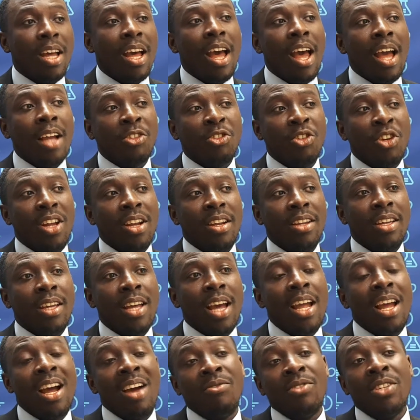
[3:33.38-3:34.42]
Actually,
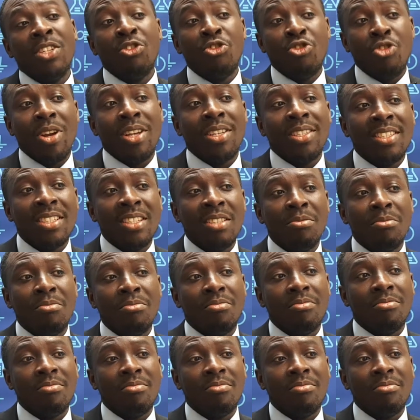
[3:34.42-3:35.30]
I have interest in